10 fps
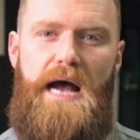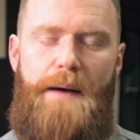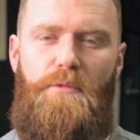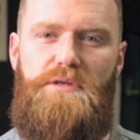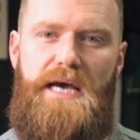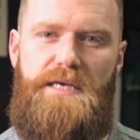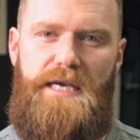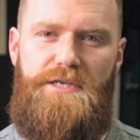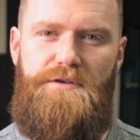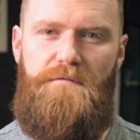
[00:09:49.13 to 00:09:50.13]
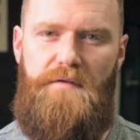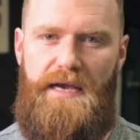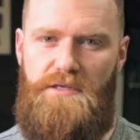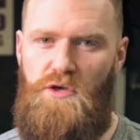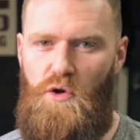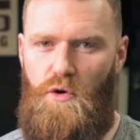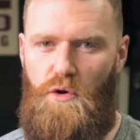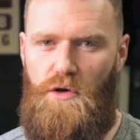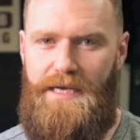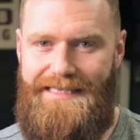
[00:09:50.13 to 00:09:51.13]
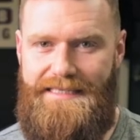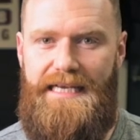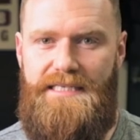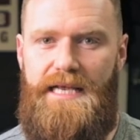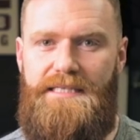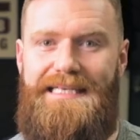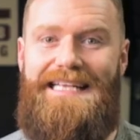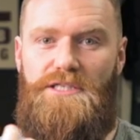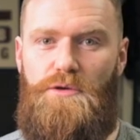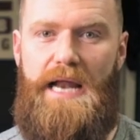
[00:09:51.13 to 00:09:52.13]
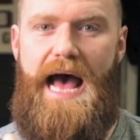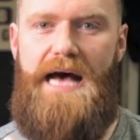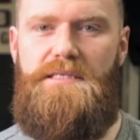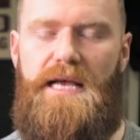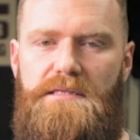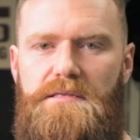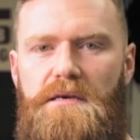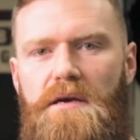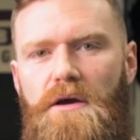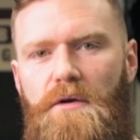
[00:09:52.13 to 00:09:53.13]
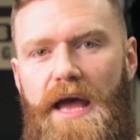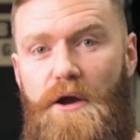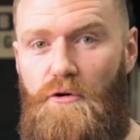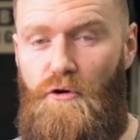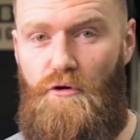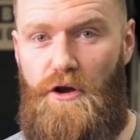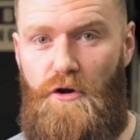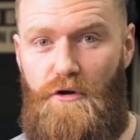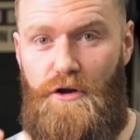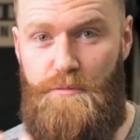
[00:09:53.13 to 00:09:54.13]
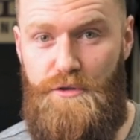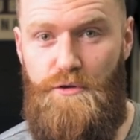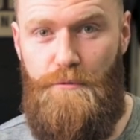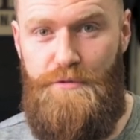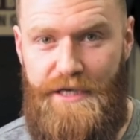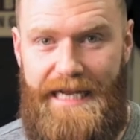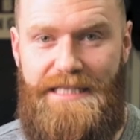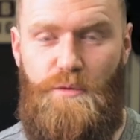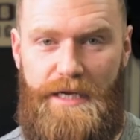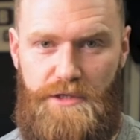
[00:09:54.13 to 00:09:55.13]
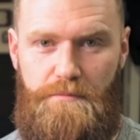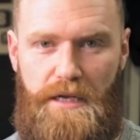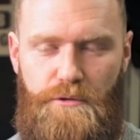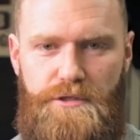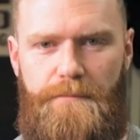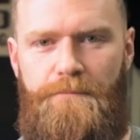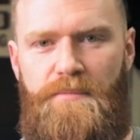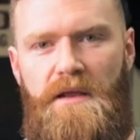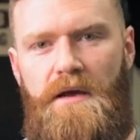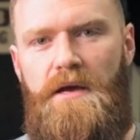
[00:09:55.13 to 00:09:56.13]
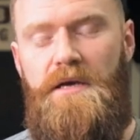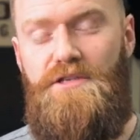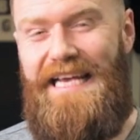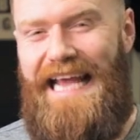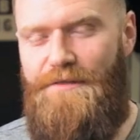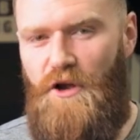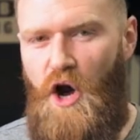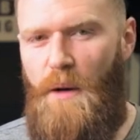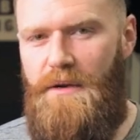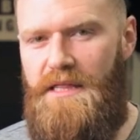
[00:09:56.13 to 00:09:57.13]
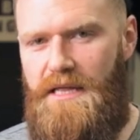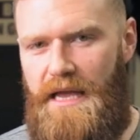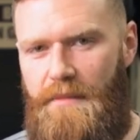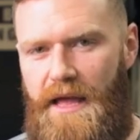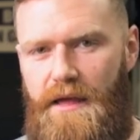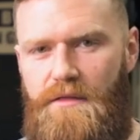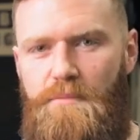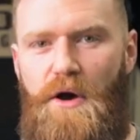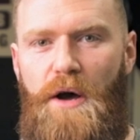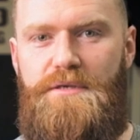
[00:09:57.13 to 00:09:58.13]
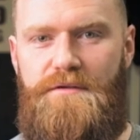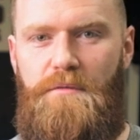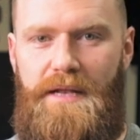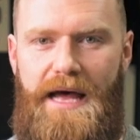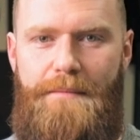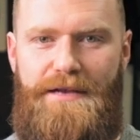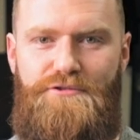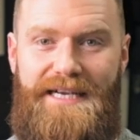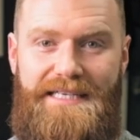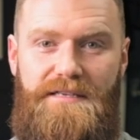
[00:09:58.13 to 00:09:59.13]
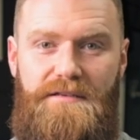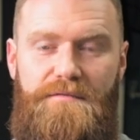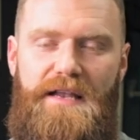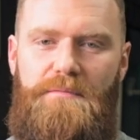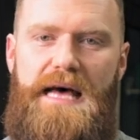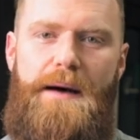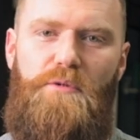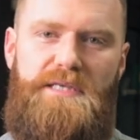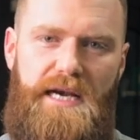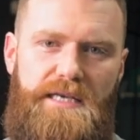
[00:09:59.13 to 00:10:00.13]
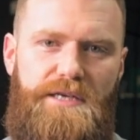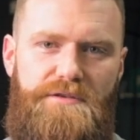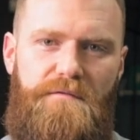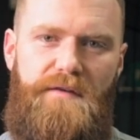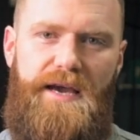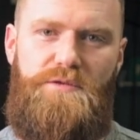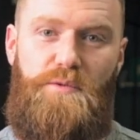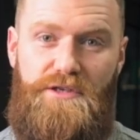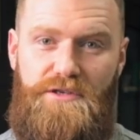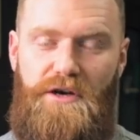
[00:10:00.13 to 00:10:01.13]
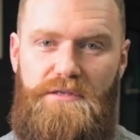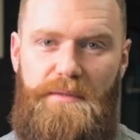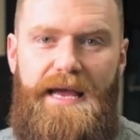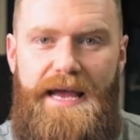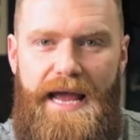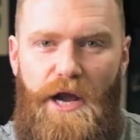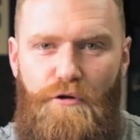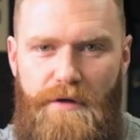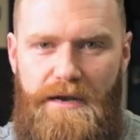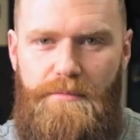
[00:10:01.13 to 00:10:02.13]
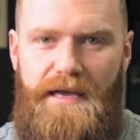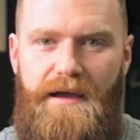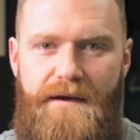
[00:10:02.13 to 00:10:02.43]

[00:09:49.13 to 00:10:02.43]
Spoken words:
amortization phase or descent into an ascent, okay, or an absorption into an explosion. So you get the common theme here. The purpose of a plyometric is to develop that amortization phase, which has got to be incredibly